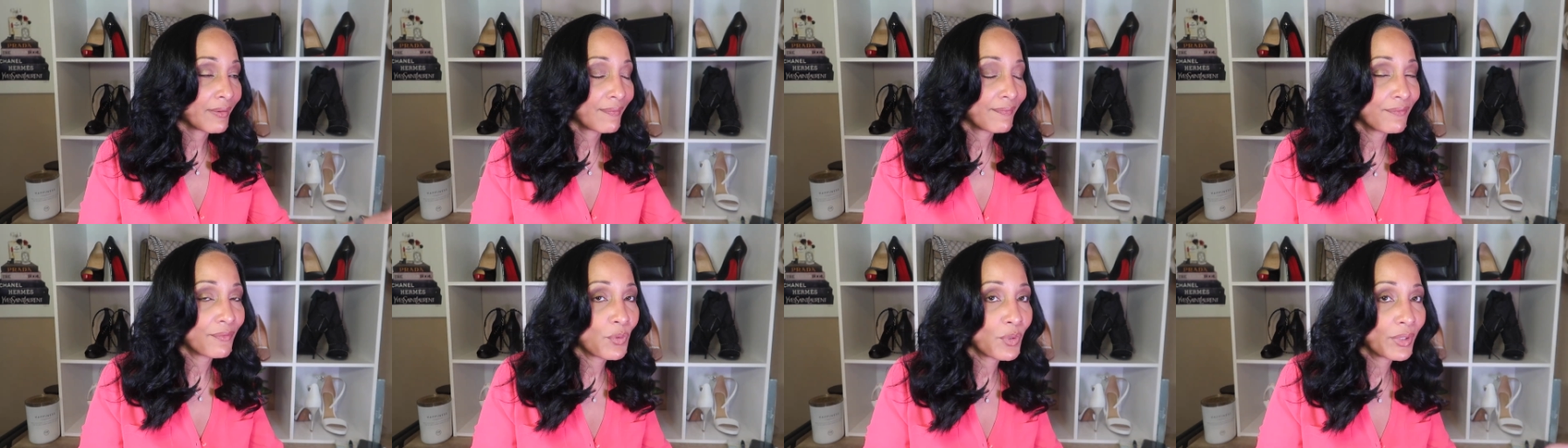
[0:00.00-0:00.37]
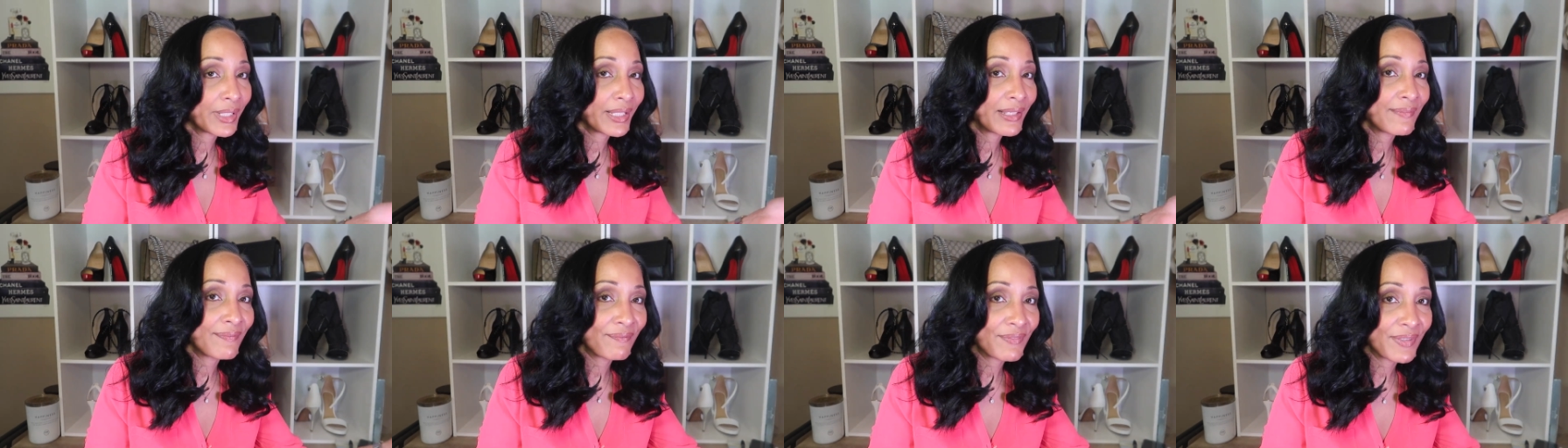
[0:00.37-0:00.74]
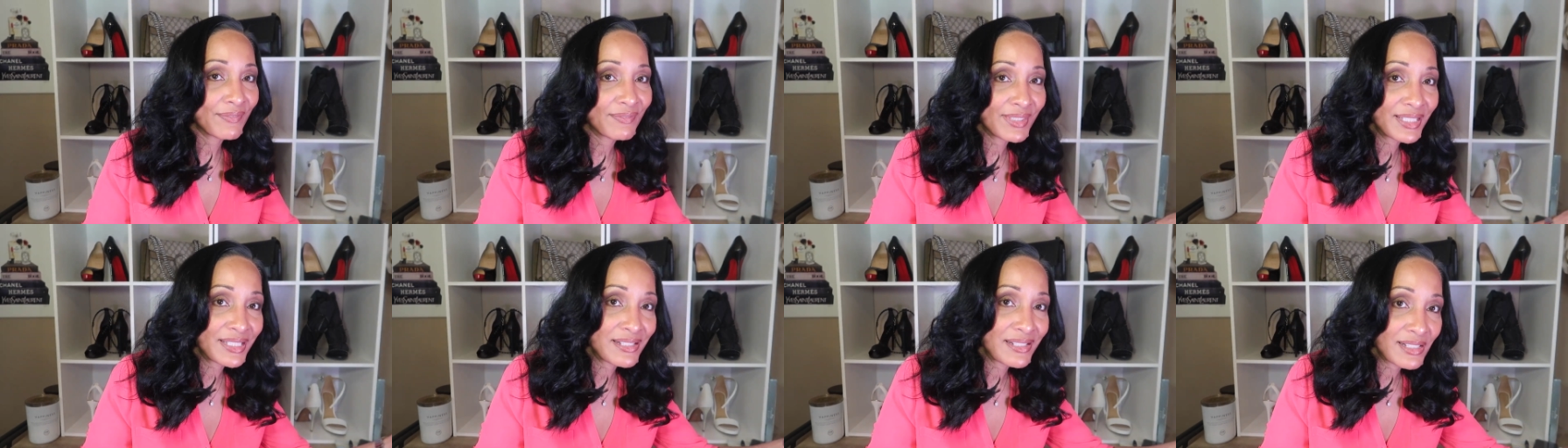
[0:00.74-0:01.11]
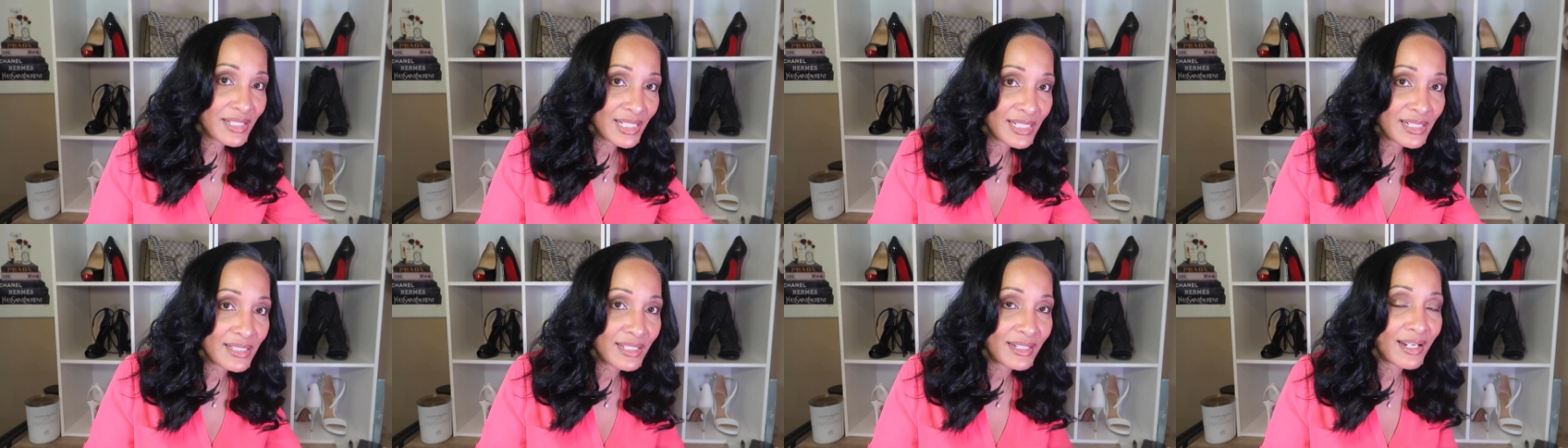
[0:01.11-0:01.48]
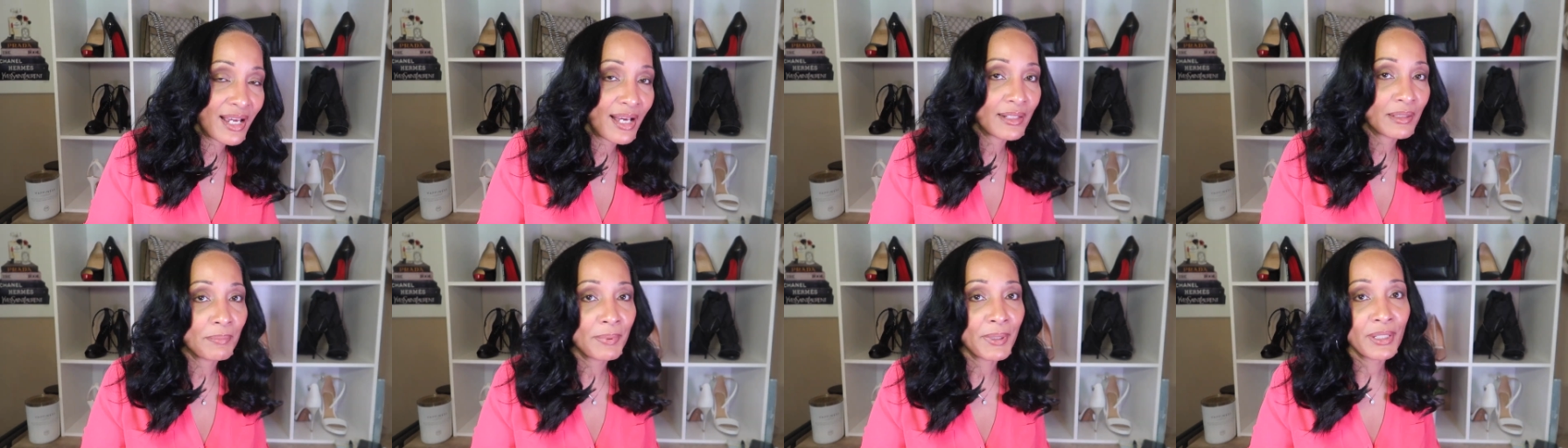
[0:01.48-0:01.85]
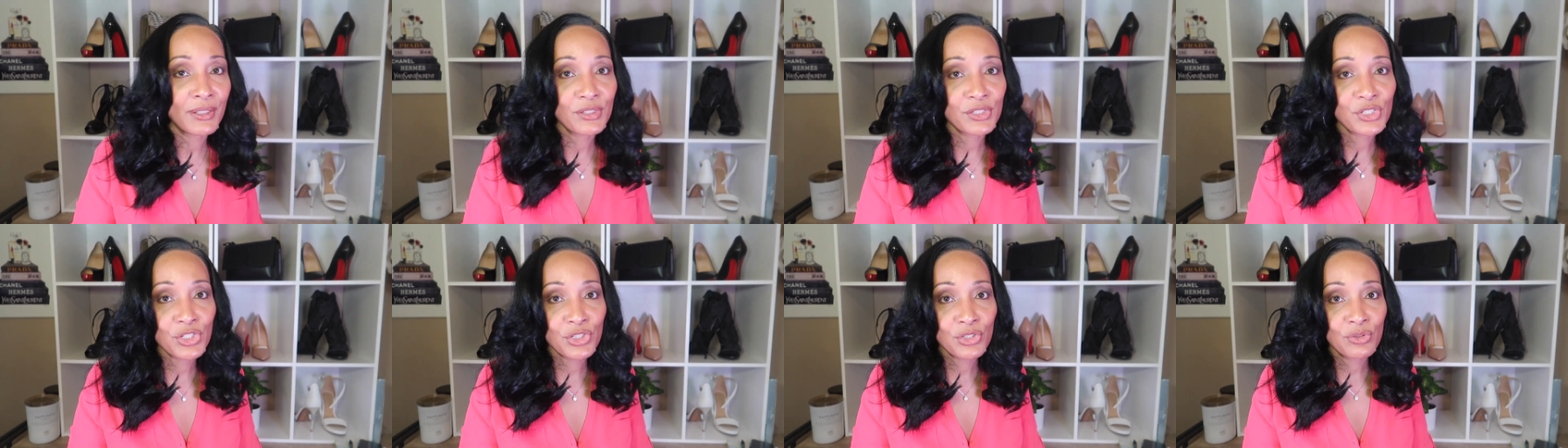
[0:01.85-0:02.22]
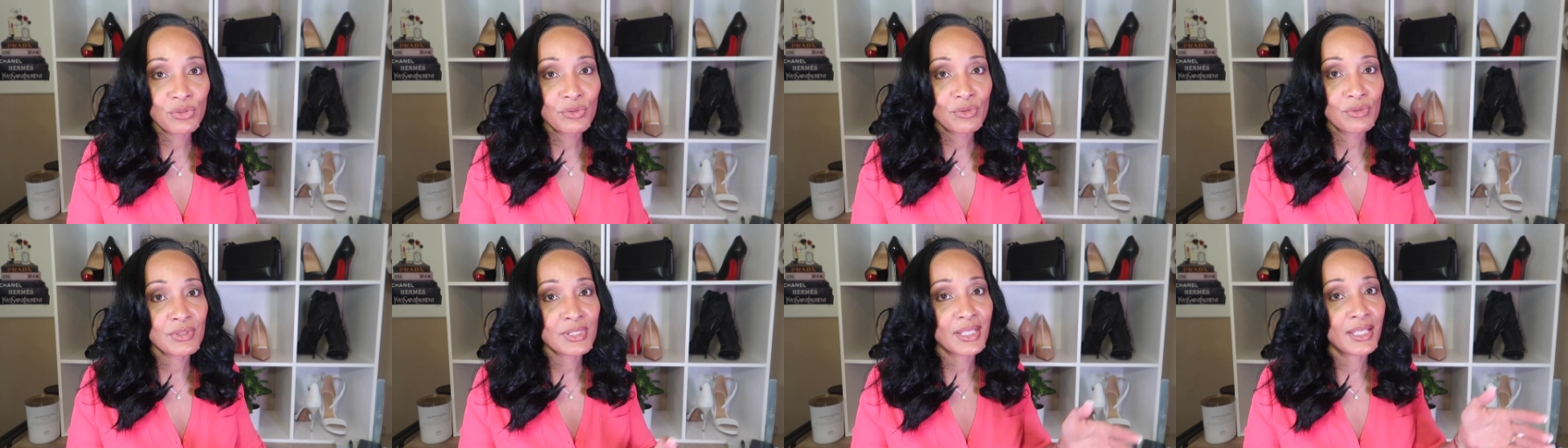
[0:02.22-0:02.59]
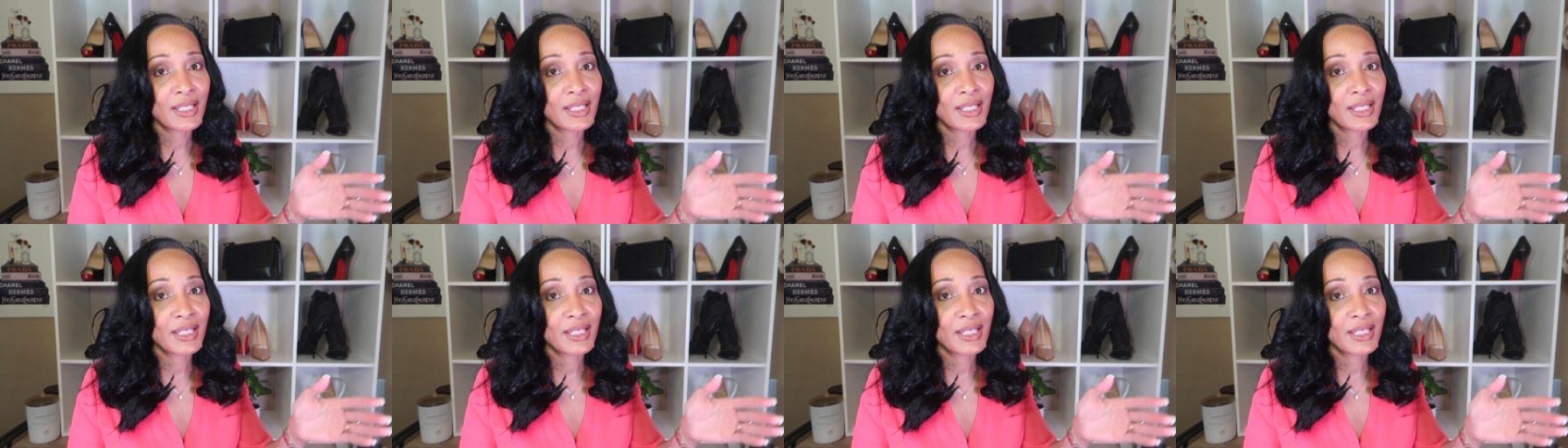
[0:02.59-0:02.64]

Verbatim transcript: $40, $50, $60 pair of shoes,